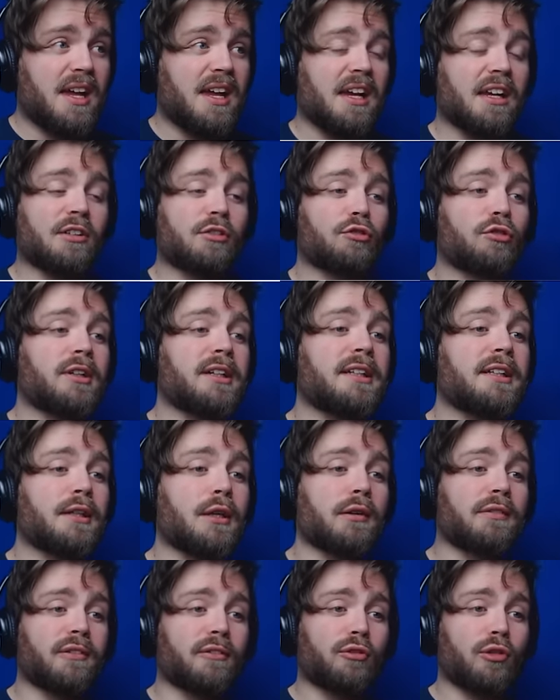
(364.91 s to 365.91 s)
It's really
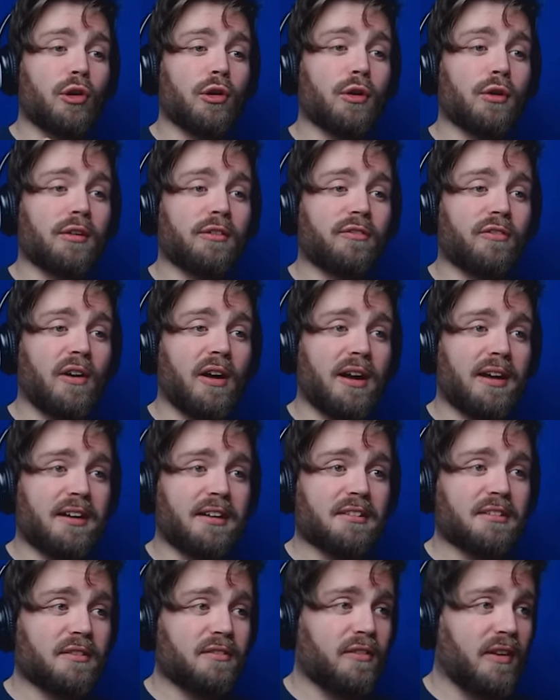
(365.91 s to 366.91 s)
good for throwing on a fire
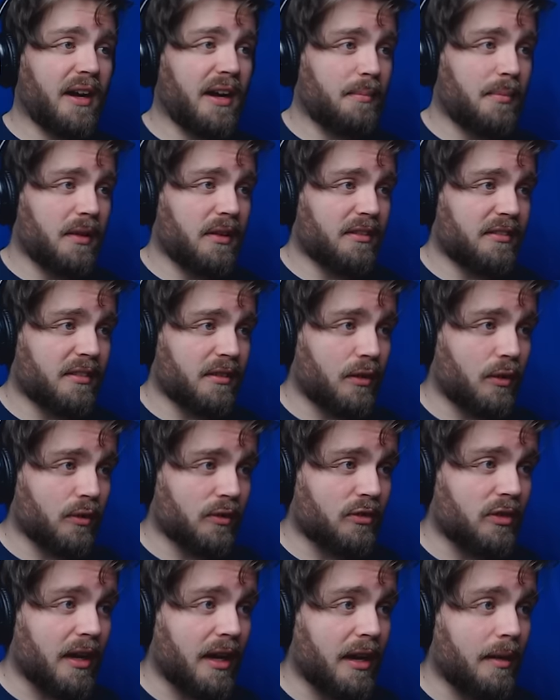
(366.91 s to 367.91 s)
because the fire burns a
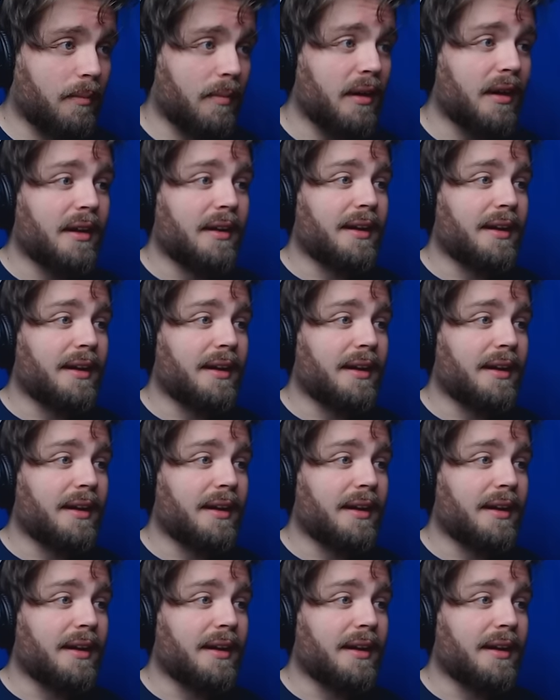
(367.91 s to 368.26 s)
long time.